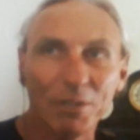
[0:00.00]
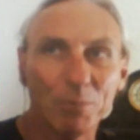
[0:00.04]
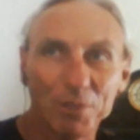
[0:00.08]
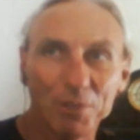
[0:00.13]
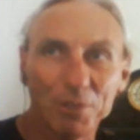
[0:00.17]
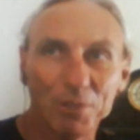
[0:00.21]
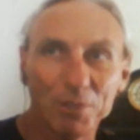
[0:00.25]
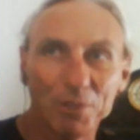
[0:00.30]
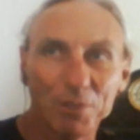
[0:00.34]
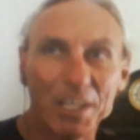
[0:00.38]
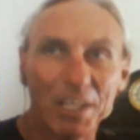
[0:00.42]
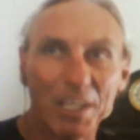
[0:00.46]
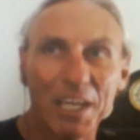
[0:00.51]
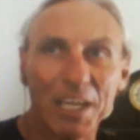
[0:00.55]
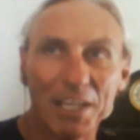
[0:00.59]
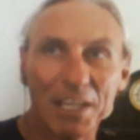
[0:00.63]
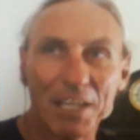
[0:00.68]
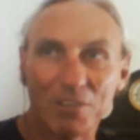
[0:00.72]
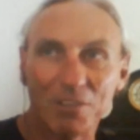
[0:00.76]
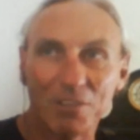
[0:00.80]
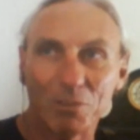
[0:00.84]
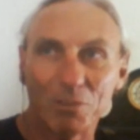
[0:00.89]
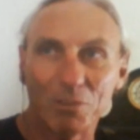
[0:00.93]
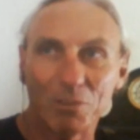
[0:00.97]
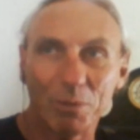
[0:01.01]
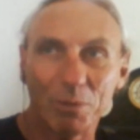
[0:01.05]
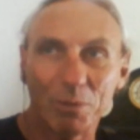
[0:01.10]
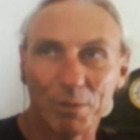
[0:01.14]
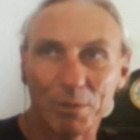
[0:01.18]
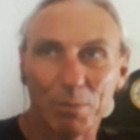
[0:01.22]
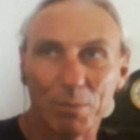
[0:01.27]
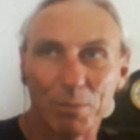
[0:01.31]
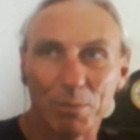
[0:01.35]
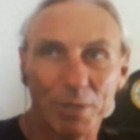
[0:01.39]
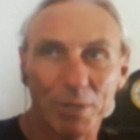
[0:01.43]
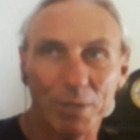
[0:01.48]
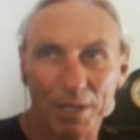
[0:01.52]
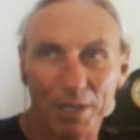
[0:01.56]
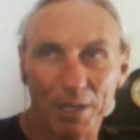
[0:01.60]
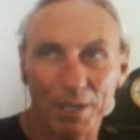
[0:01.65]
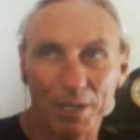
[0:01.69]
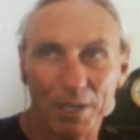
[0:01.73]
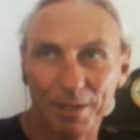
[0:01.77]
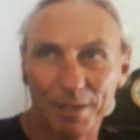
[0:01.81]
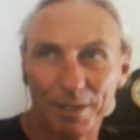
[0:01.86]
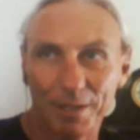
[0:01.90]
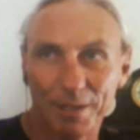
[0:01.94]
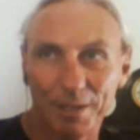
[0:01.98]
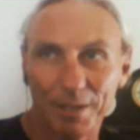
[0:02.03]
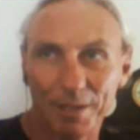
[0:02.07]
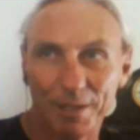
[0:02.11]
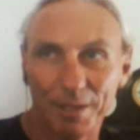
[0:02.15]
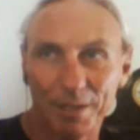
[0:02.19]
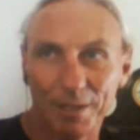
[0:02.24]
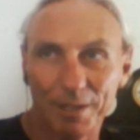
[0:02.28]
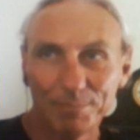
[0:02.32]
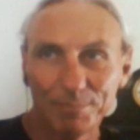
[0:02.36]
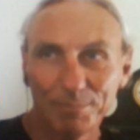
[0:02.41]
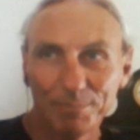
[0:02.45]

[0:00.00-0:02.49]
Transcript: I'll tell you within the inch where to put it.